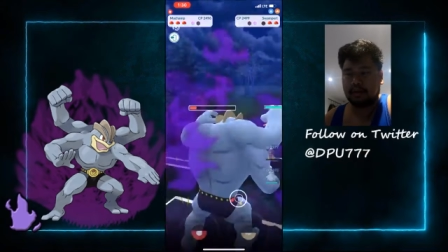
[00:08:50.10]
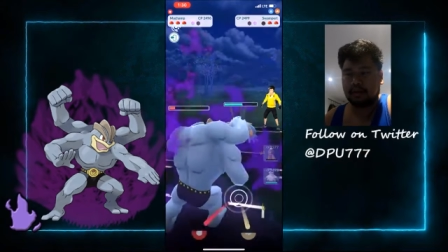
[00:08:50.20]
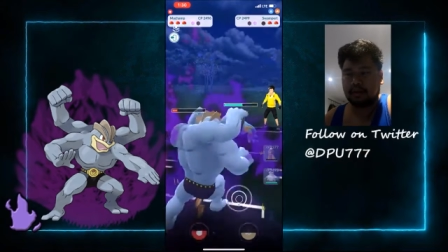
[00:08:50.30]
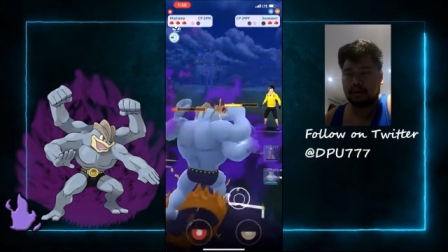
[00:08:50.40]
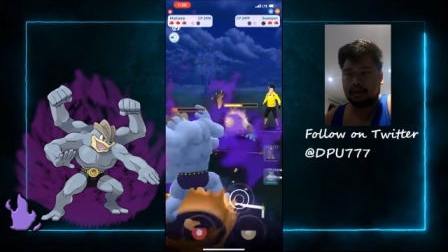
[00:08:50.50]

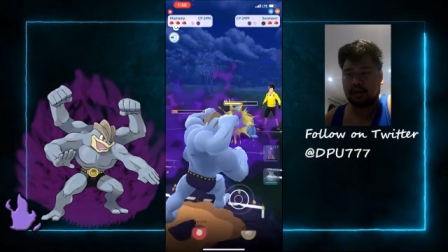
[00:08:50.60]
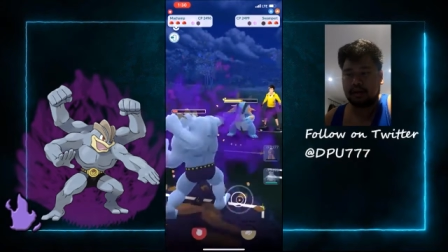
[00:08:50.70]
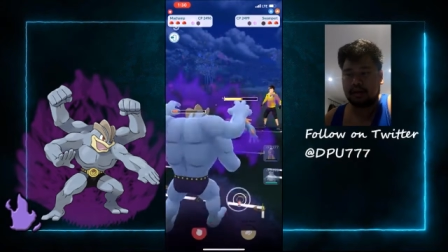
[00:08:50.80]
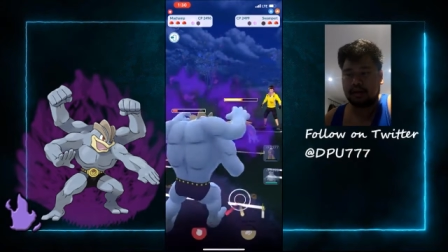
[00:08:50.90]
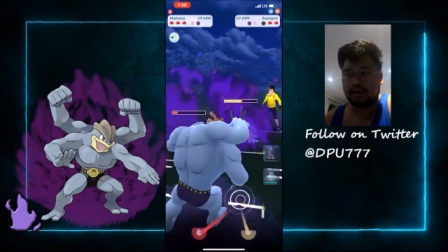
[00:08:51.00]
what's it called?
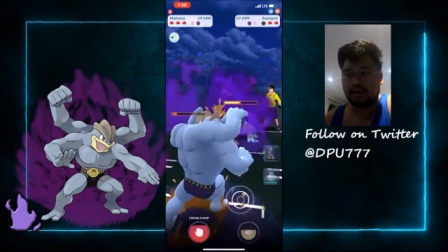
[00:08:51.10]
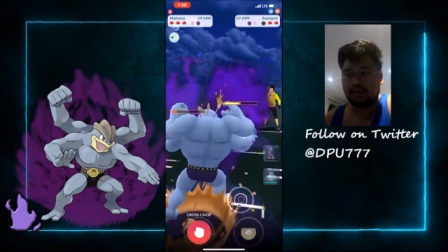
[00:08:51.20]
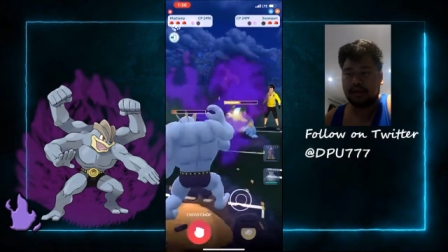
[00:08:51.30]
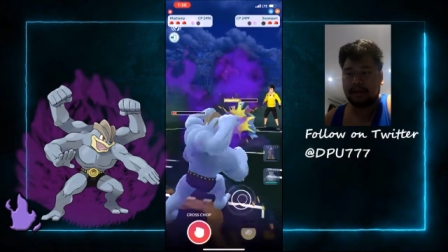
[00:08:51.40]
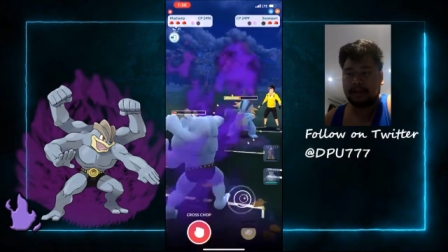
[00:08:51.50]

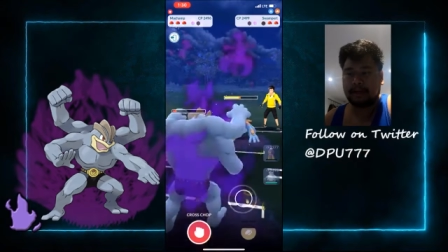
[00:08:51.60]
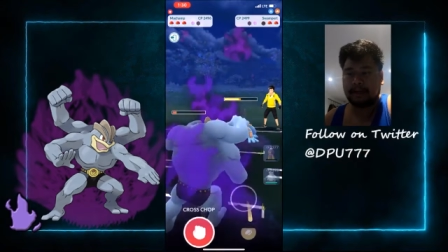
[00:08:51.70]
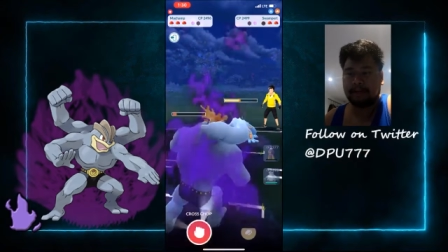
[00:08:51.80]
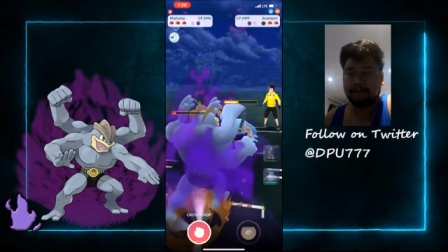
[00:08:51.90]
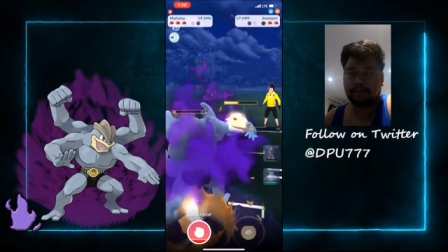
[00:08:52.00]

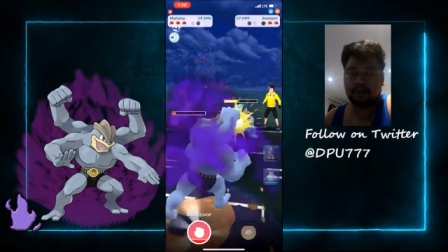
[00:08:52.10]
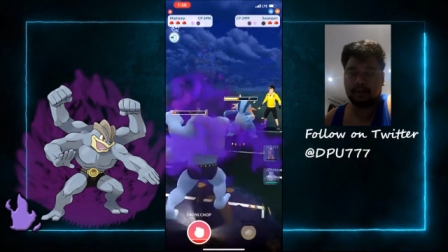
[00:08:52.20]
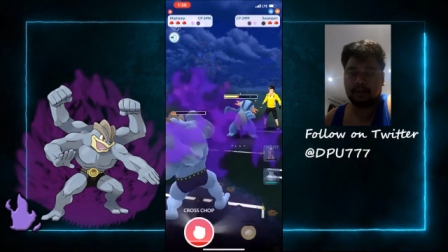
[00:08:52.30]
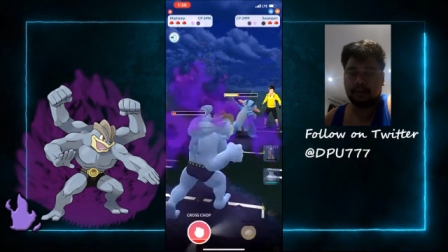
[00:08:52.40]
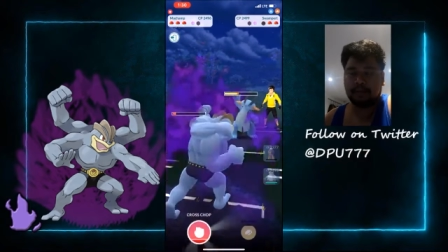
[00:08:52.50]

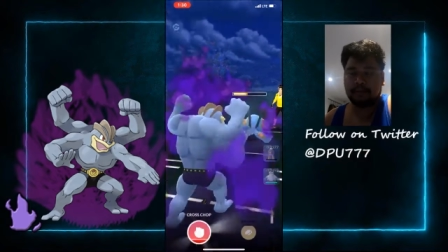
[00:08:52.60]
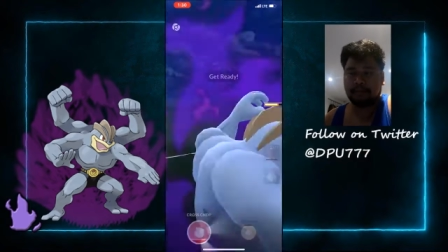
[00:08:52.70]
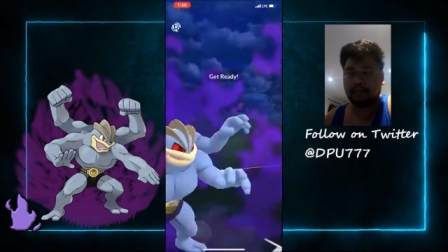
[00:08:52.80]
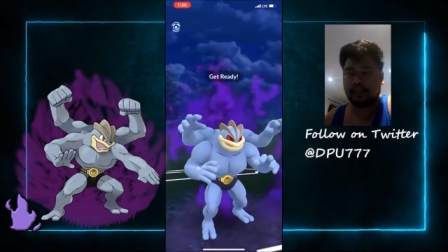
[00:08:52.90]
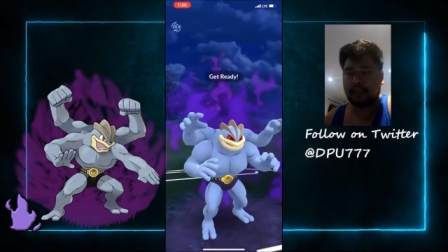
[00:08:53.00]
Got my
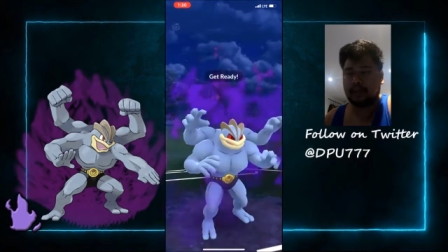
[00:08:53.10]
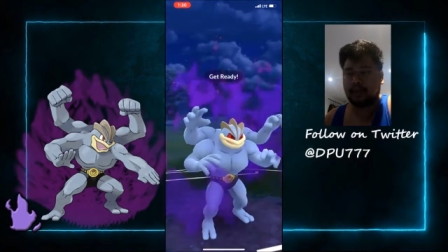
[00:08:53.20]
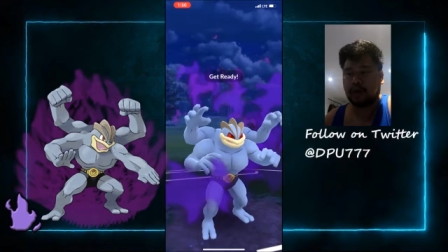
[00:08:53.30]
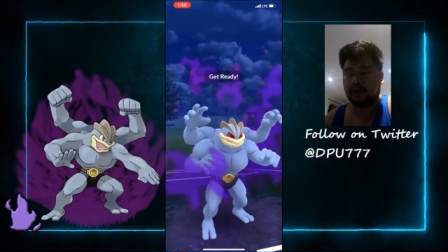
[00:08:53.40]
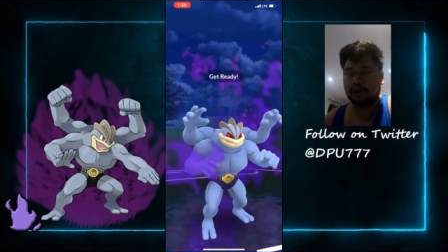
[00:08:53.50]
Machamp
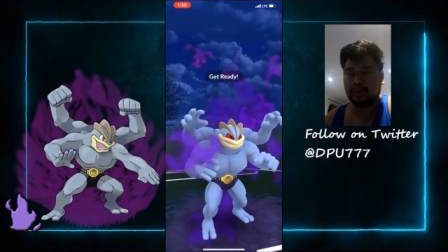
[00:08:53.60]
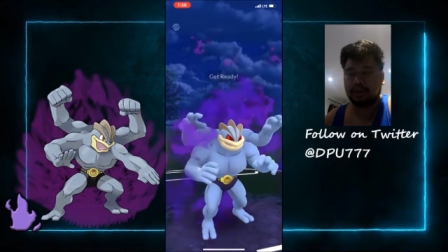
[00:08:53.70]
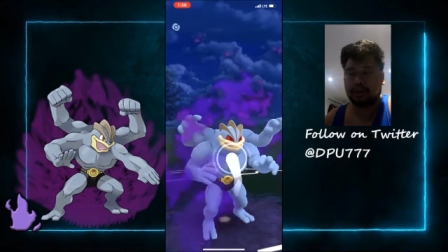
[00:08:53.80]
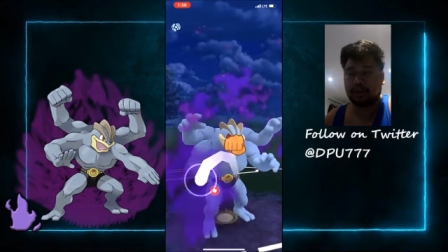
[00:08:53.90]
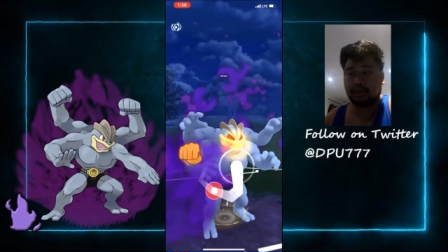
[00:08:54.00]
onto
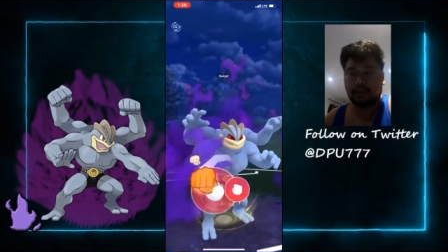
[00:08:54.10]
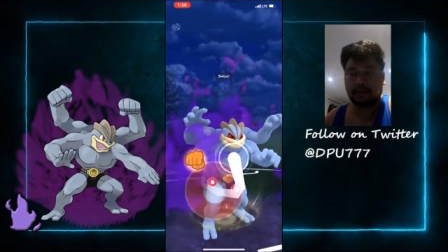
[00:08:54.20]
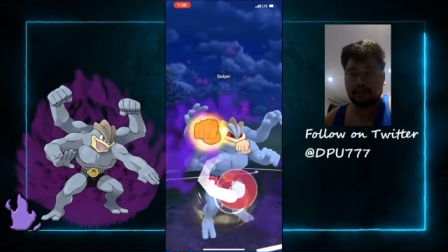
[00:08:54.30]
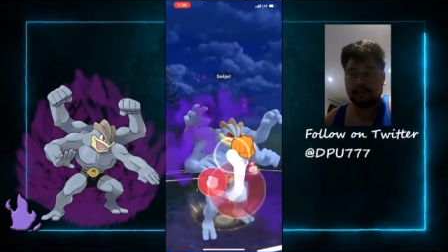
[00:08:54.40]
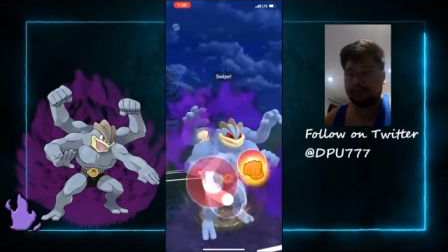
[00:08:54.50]
the
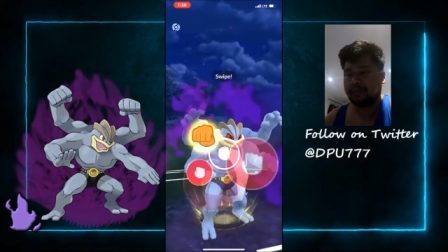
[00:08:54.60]
Swampert,